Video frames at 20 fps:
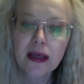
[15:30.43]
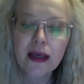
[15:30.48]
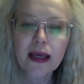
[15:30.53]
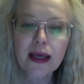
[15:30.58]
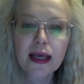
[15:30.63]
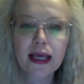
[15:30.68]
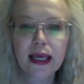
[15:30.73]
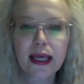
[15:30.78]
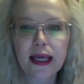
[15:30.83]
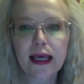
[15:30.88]

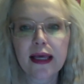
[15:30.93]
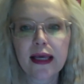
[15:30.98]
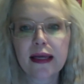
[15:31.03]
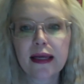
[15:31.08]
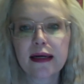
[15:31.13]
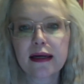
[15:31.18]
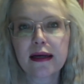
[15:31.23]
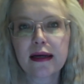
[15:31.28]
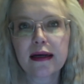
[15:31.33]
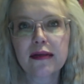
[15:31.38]

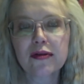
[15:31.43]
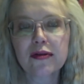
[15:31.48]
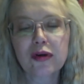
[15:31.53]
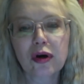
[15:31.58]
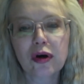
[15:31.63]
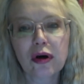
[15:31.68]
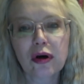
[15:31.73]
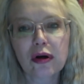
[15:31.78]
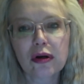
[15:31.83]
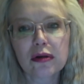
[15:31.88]
and it's
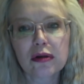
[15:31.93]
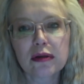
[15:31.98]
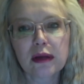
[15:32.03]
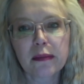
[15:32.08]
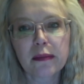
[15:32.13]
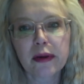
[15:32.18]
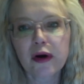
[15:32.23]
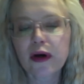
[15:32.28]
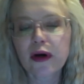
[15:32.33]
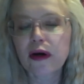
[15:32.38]
called
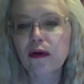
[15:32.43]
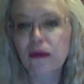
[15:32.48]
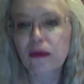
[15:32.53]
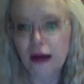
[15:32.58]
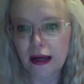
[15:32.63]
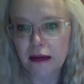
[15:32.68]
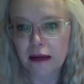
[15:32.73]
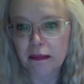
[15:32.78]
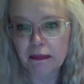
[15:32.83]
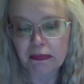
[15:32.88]
American
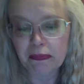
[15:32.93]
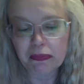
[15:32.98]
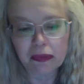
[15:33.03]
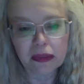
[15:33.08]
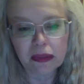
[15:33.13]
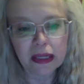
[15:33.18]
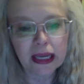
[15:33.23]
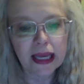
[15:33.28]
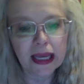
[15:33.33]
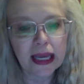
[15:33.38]
Way.
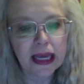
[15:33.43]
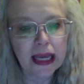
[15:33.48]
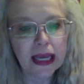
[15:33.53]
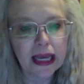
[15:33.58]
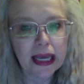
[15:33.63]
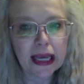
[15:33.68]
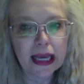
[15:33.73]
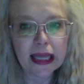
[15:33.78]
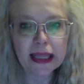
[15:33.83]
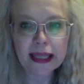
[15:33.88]

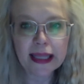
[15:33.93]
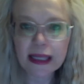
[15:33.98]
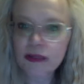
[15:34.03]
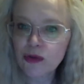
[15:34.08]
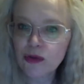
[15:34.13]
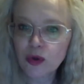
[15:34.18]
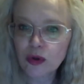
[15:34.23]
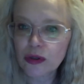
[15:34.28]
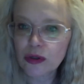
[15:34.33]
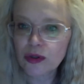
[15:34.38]
And that
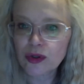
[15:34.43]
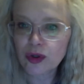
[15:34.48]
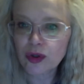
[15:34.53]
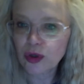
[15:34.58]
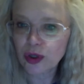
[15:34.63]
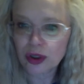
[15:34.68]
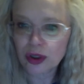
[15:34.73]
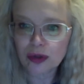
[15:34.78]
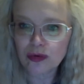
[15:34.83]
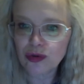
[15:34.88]
store is so
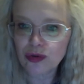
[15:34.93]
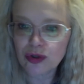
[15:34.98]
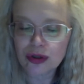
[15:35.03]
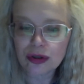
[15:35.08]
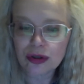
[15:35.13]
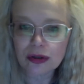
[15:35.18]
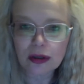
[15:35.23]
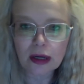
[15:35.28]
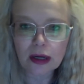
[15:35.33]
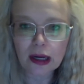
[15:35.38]

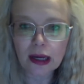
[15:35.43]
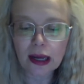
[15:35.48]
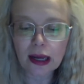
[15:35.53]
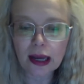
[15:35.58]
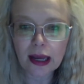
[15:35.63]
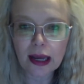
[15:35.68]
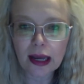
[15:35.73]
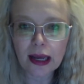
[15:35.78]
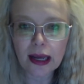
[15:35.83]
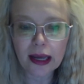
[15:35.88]
huge.
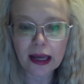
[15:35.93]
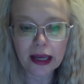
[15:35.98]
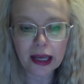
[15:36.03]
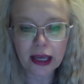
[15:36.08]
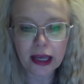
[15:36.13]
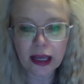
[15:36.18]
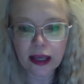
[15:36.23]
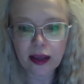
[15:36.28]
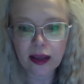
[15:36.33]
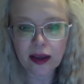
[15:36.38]

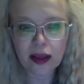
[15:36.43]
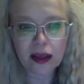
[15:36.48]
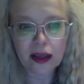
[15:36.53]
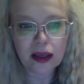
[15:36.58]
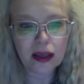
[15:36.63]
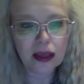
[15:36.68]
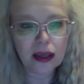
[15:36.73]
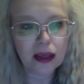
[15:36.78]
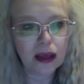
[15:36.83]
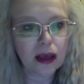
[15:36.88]

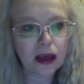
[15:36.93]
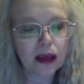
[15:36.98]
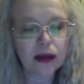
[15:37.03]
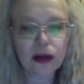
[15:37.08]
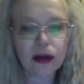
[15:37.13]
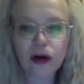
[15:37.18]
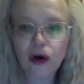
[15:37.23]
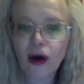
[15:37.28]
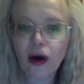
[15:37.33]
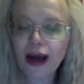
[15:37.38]
I
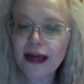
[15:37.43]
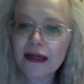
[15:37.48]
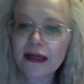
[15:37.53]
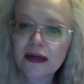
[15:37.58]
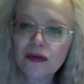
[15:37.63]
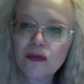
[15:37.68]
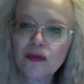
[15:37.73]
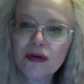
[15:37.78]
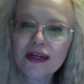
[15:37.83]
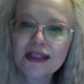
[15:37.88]
didn't
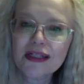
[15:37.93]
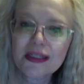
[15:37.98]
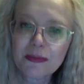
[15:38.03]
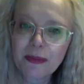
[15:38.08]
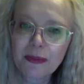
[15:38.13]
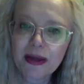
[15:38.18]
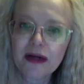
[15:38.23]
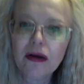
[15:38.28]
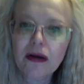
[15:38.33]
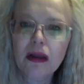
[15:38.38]
want to
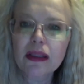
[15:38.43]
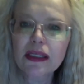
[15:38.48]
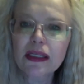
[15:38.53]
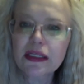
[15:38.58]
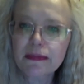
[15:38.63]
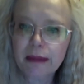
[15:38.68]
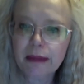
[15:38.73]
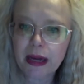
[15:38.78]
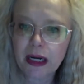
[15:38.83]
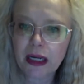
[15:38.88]
spend all
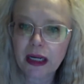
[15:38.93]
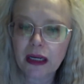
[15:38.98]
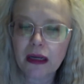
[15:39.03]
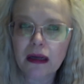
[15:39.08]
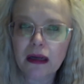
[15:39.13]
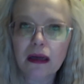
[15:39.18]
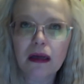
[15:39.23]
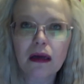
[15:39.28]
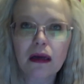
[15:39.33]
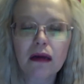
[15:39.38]
this
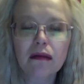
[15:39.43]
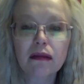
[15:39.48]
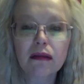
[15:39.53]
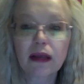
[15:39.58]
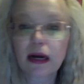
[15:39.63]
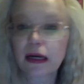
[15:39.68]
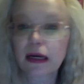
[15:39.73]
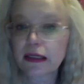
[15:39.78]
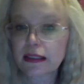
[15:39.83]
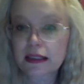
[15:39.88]
money
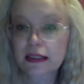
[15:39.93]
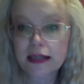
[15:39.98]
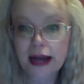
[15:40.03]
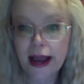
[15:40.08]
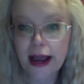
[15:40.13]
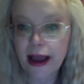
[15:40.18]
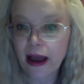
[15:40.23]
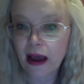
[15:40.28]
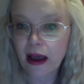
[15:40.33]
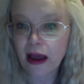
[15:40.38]
that I didn't
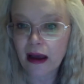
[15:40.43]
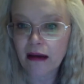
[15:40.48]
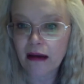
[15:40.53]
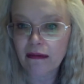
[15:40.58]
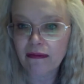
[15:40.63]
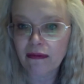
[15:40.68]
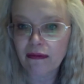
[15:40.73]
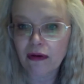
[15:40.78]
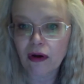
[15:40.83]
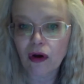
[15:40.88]
have
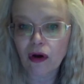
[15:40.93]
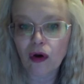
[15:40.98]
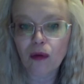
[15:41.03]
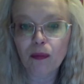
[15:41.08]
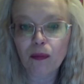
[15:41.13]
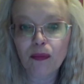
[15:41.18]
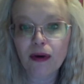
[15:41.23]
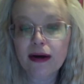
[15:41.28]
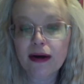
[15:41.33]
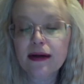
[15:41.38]
on
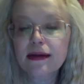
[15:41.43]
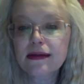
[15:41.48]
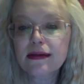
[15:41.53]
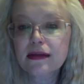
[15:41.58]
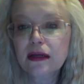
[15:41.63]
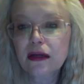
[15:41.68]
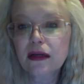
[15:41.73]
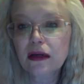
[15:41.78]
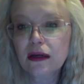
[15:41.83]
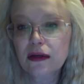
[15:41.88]
pregnancy
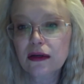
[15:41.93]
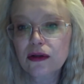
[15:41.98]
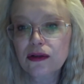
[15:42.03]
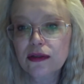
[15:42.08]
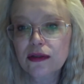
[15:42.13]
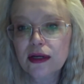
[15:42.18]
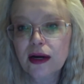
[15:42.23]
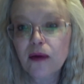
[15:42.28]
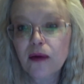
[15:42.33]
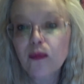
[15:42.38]
clothes
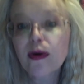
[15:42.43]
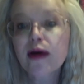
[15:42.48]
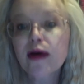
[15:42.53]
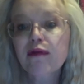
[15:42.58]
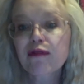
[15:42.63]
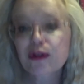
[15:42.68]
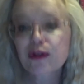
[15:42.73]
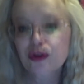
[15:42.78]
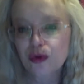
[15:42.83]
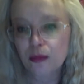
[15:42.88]
that I wear
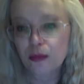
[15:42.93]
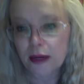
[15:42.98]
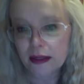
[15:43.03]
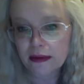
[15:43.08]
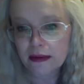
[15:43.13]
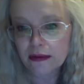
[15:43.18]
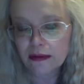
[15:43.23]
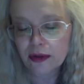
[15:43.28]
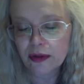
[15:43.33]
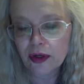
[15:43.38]
for 2
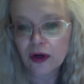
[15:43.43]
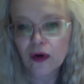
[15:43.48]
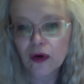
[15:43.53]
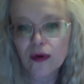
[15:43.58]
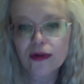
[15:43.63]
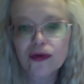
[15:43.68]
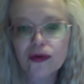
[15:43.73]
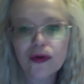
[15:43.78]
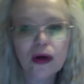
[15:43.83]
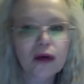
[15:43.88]
months, you know.
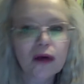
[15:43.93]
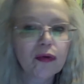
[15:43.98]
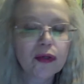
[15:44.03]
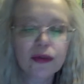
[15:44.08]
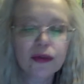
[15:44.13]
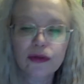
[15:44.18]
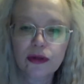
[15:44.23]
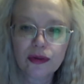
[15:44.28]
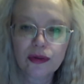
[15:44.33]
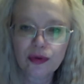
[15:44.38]
And so I went
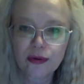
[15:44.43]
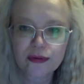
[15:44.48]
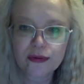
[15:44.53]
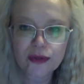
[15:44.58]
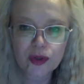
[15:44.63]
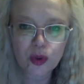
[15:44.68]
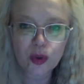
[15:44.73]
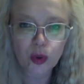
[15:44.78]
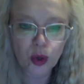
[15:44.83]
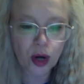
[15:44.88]
to the thrift
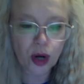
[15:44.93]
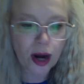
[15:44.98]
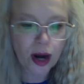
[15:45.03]
store